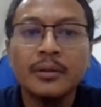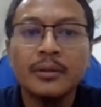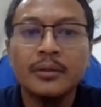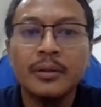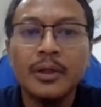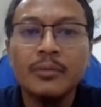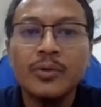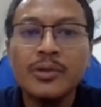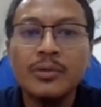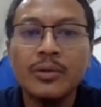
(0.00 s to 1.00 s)
The aim
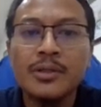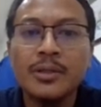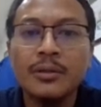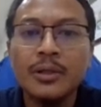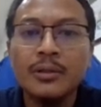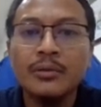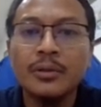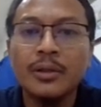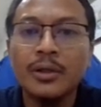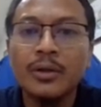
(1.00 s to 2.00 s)
was to accelerate
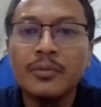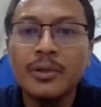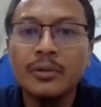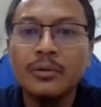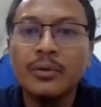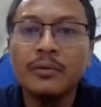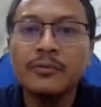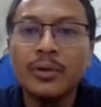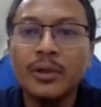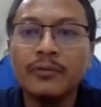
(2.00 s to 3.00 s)
the adoption of
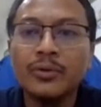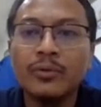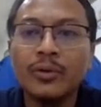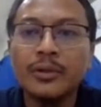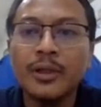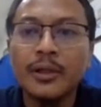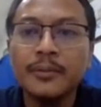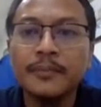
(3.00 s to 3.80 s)
solar photovoltaic